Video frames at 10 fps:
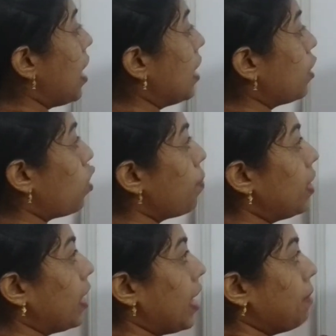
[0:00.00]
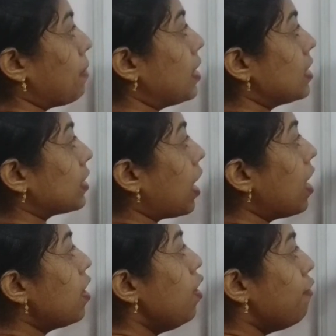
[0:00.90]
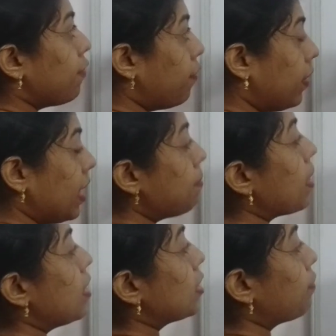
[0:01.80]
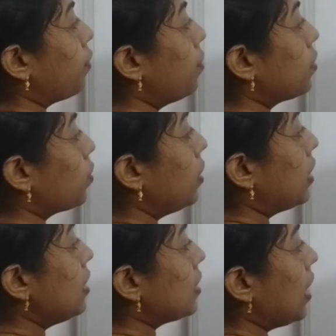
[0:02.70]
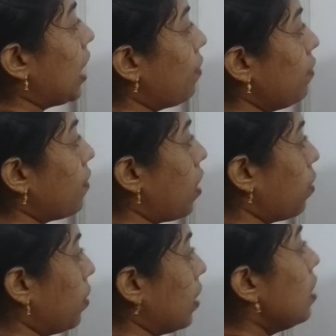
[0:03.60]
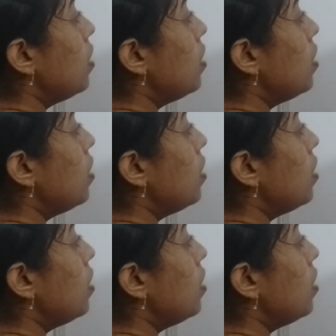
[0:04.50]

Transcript: and denominator n minus r, 15 minus 4, so it is 11 factorial.